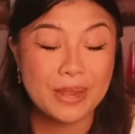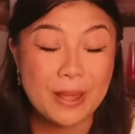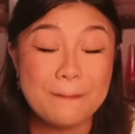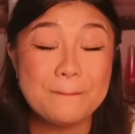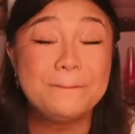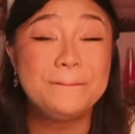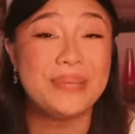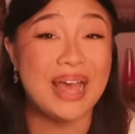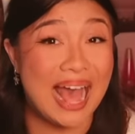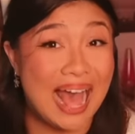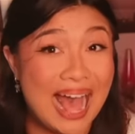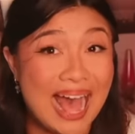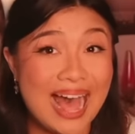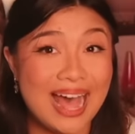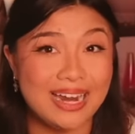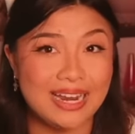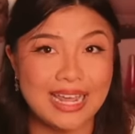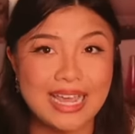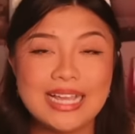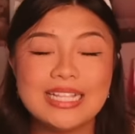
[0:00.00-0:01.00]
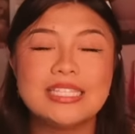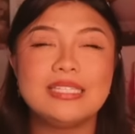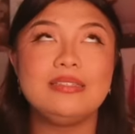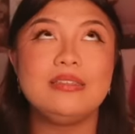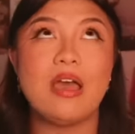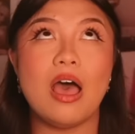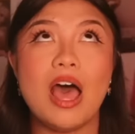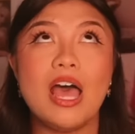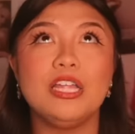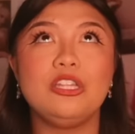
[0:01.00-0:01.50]
bad. Like, it's
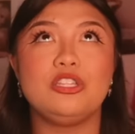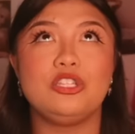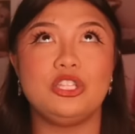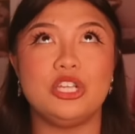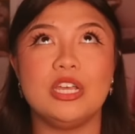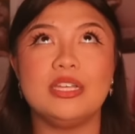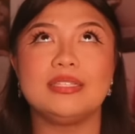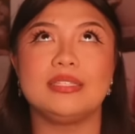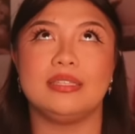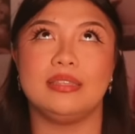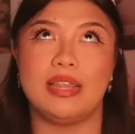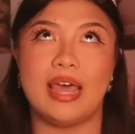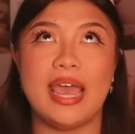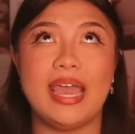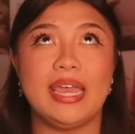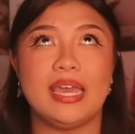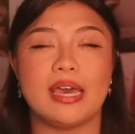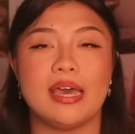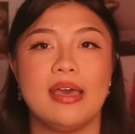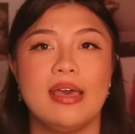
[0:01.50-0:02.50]
not just like,